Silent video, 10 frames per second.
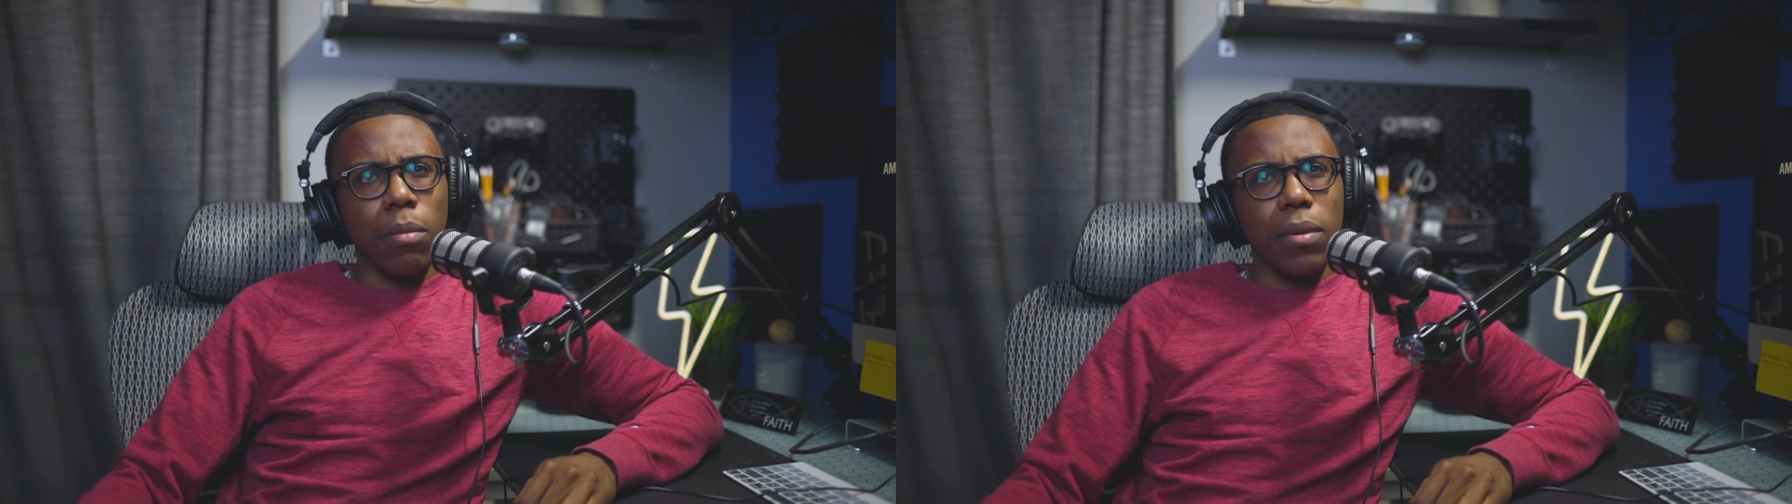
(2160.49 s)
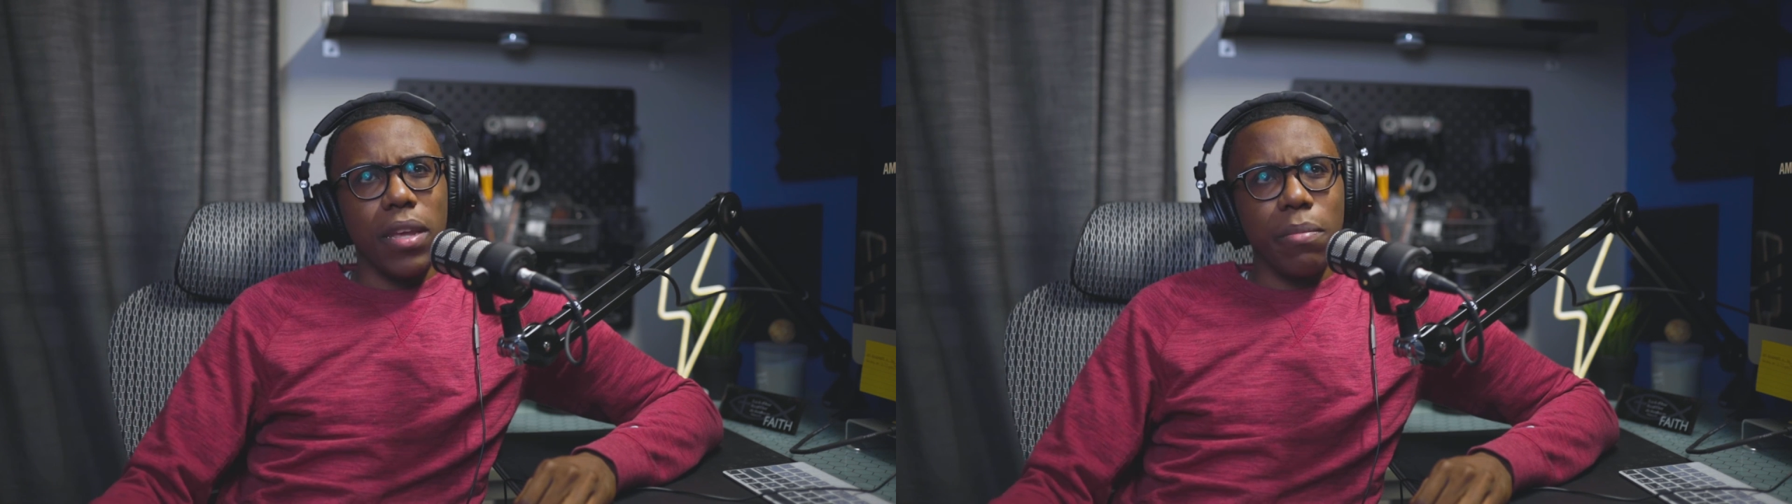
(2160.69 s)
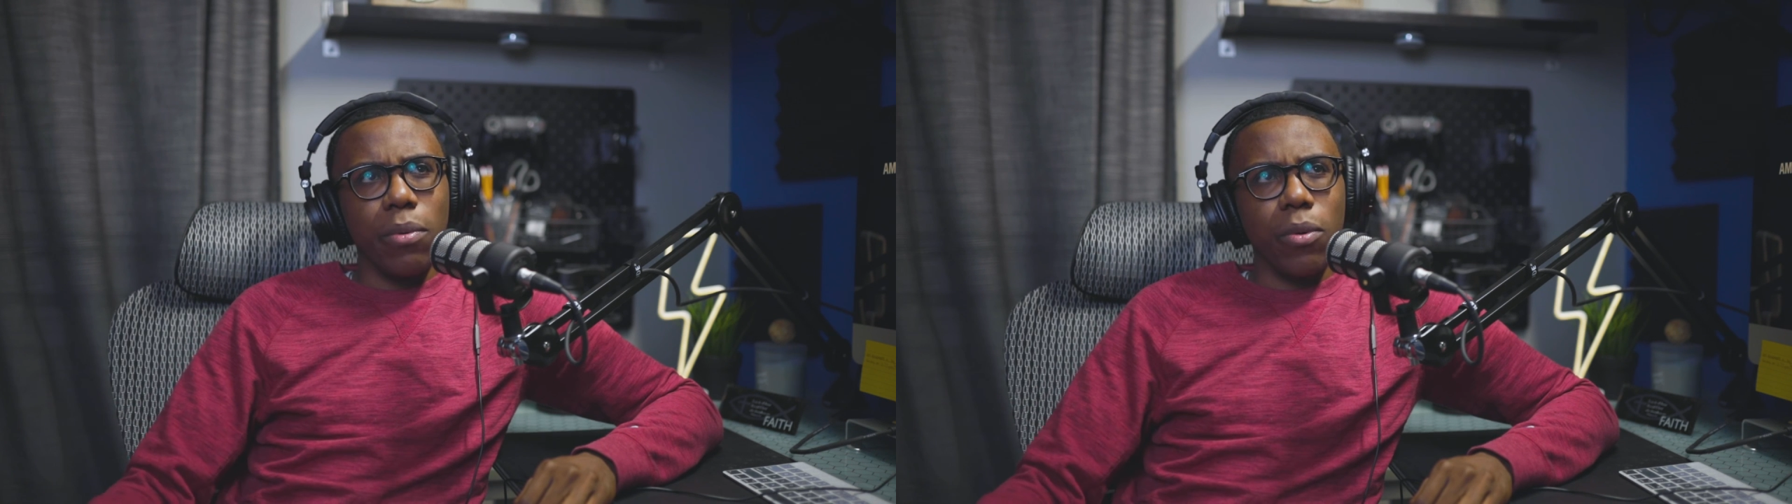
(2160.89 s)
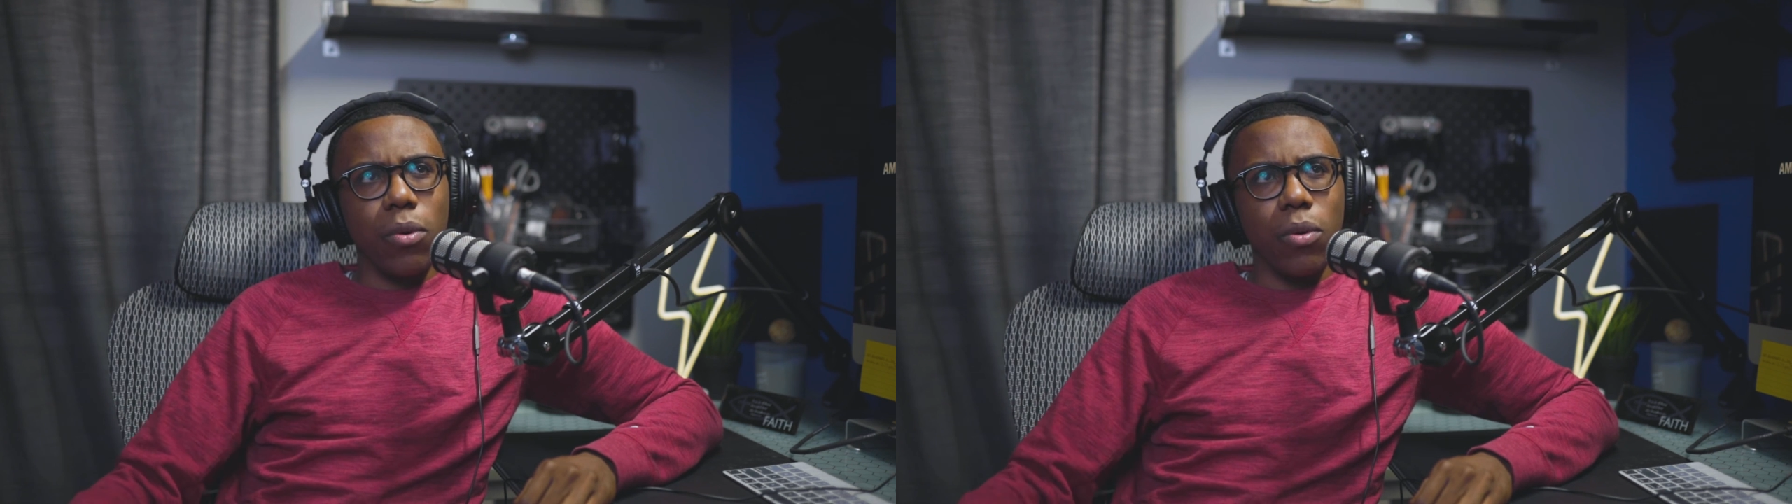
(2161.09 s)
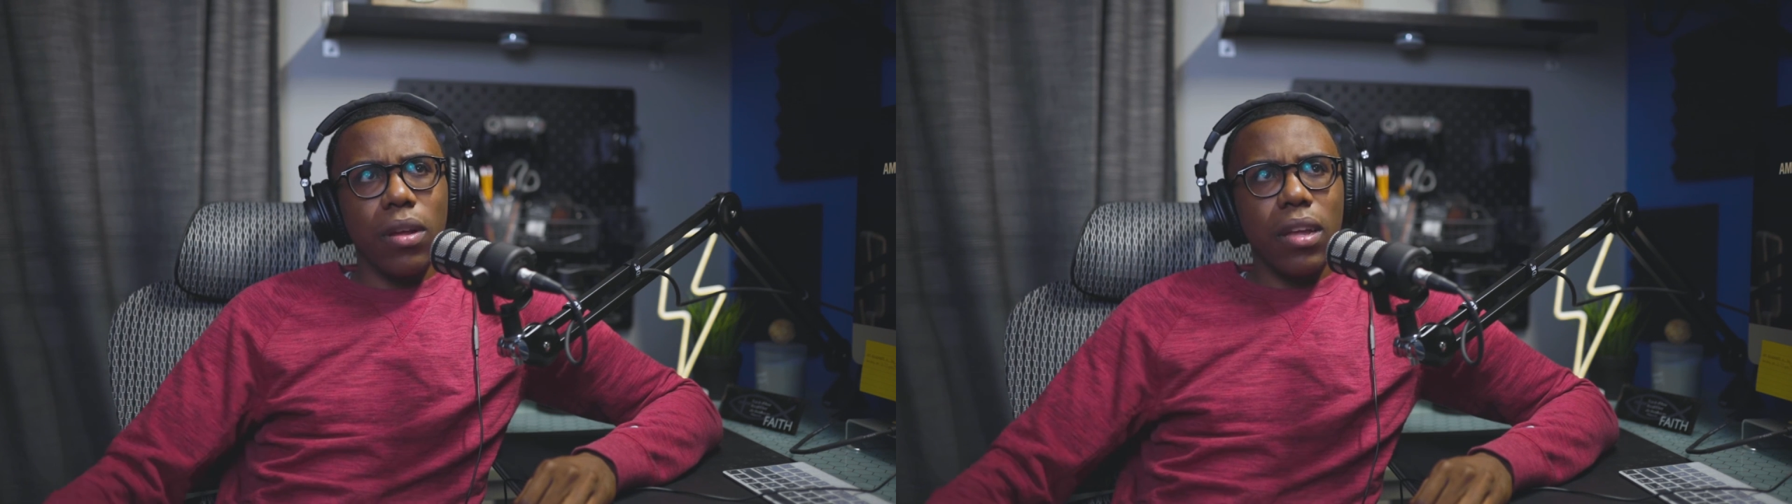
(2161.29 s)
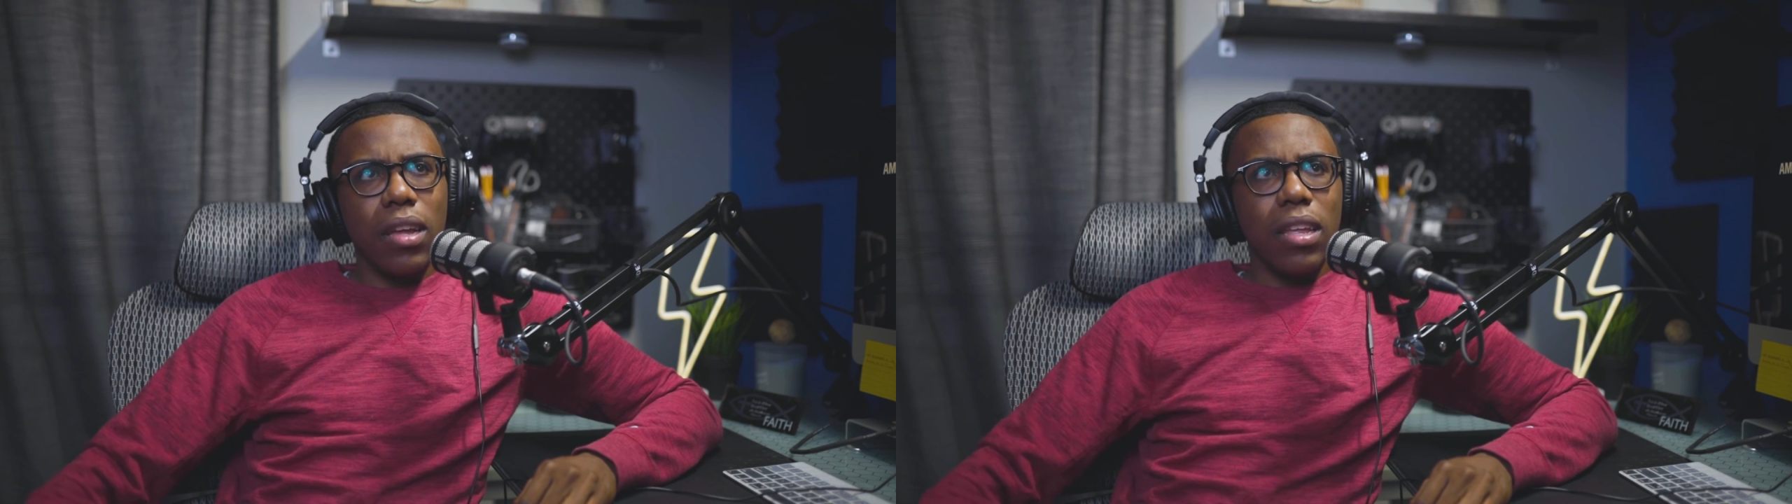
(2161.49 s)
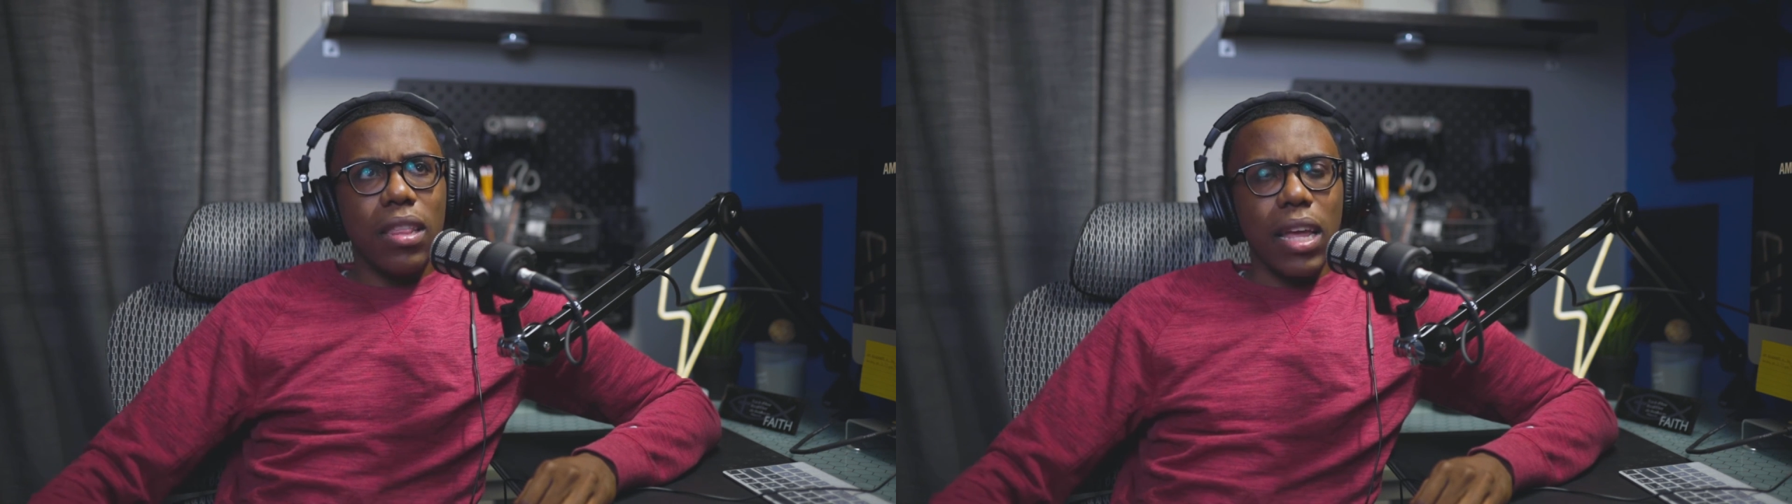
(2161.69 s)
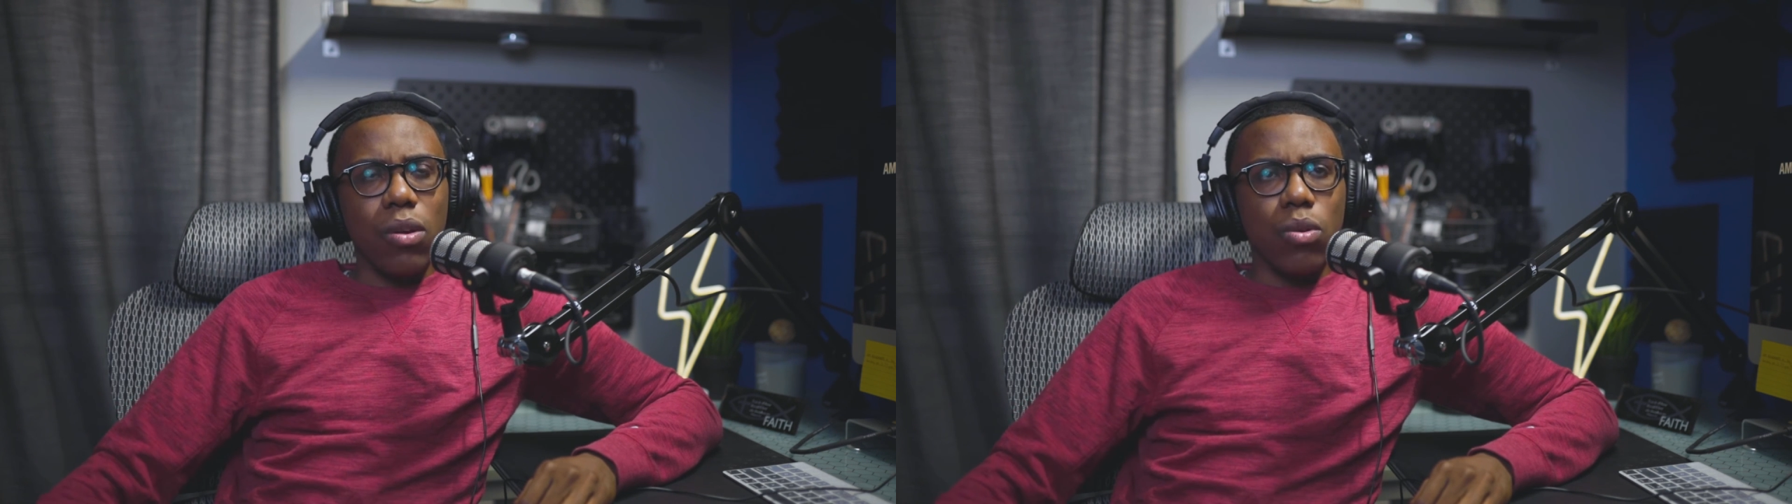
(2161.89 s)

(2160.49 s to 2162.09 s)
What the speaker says: people like